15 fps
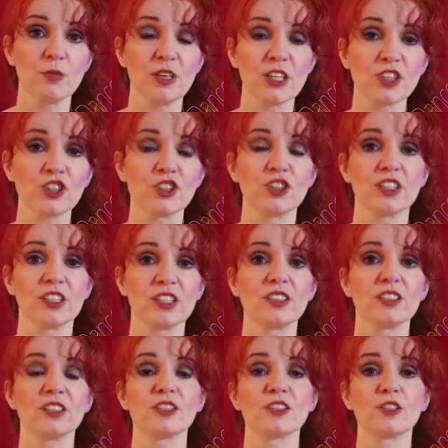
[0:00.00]
make sure it
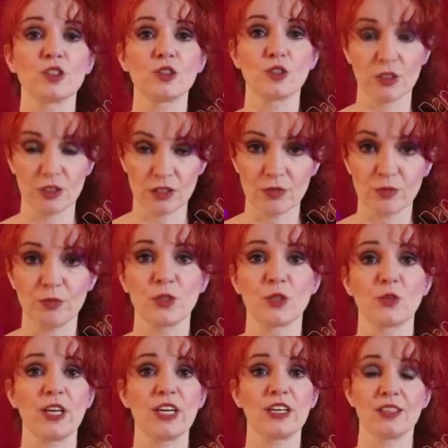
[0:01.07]
is put
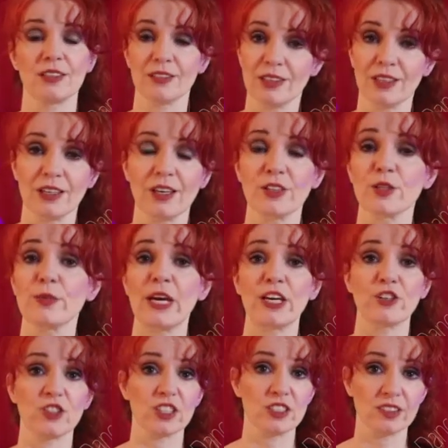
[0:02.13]
away and take out the
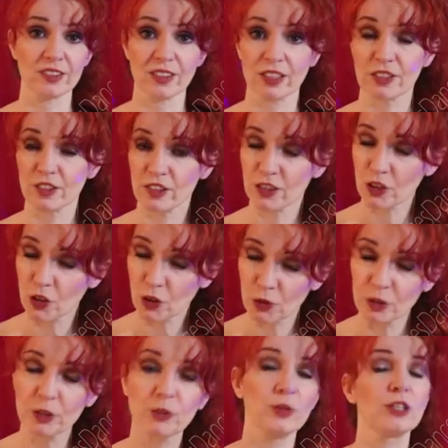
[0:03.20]
batteries. That is the
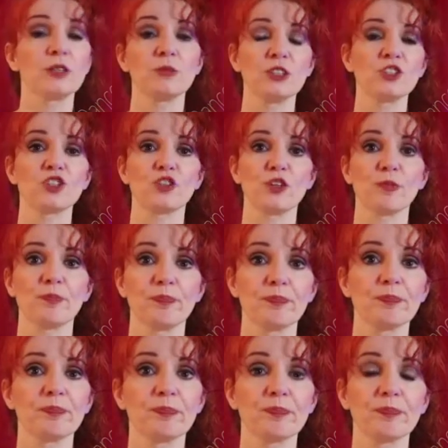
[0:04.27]
only way to be sure.
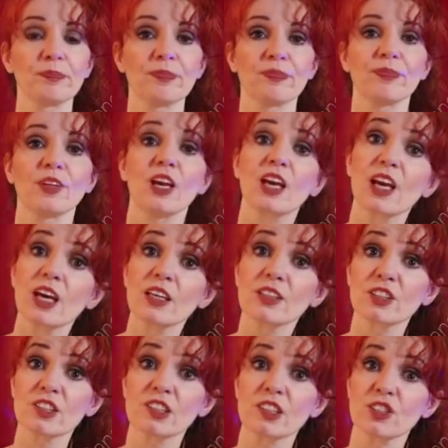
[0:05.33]

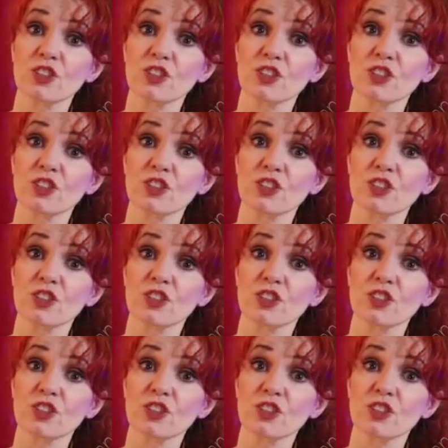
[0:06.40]
So it's an